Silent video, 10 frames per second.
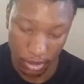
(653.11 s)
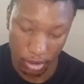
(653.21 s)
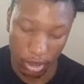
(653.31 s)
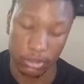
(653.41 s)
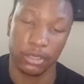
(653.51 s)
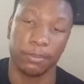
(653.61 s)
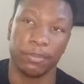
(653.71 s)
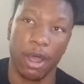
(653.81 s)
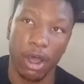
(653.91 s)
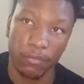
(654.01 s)
on the
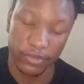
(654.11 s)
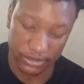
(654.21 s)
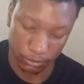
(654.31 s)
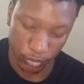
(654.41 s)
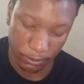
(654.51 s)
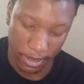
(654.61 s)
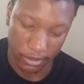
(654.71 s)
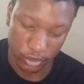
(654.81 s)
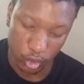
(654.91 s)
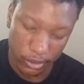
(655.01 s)
offensive
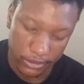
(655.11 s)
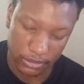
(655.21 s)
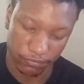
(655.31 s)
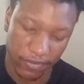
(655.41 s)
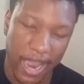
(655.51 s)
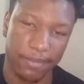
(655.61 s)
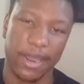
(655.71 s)
rebound, 20-5.